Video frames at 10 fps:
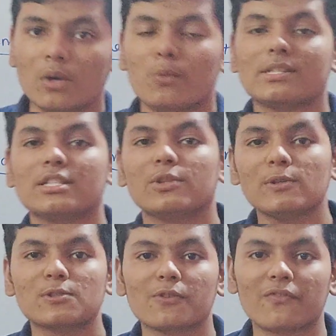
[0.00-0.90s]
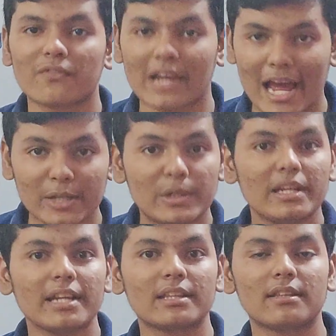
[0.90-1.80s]
which is used to
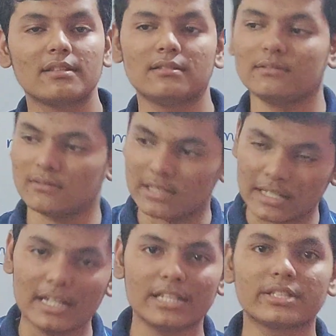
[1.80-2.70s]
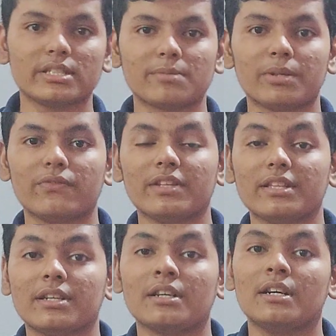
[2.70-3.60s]
calculate the relations between
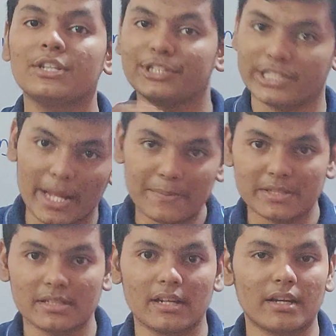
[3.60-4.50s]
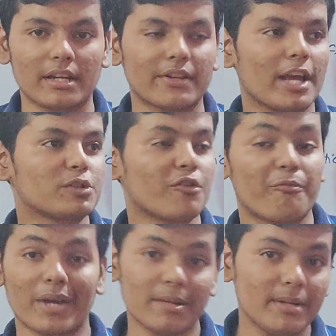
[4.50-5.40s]
the shapes in case of
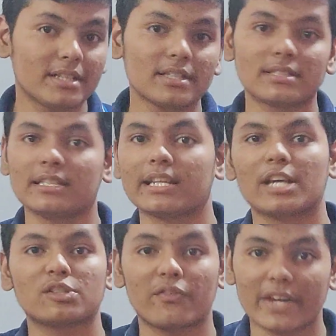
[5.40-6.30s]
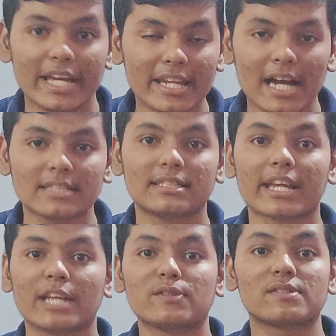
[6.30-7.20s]
perimeters, in case of areas, the
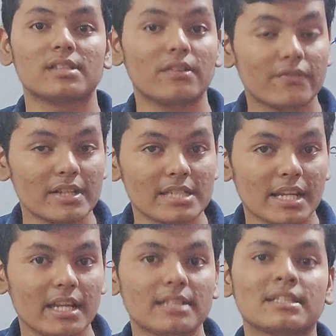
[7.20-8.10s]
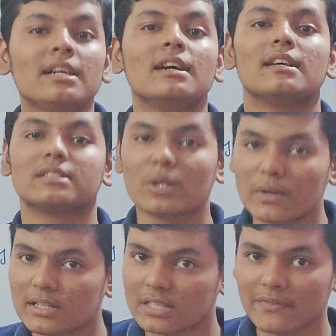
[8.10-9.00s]
case of surface areas,
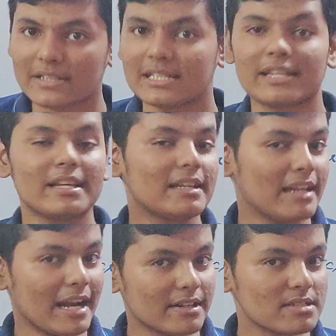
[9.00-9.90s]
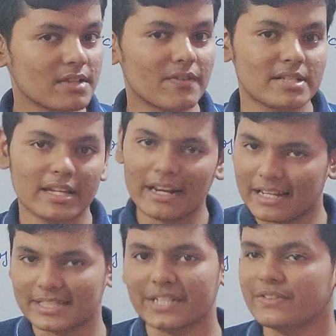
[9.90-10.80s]
circular surface area, lateral surface area, and
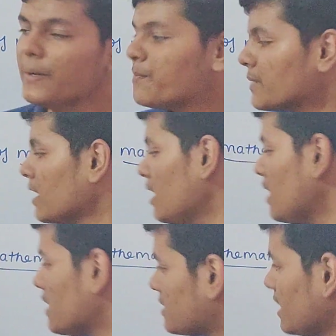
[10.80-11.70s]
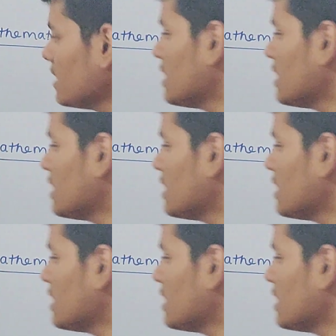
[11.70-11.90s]
etc. Then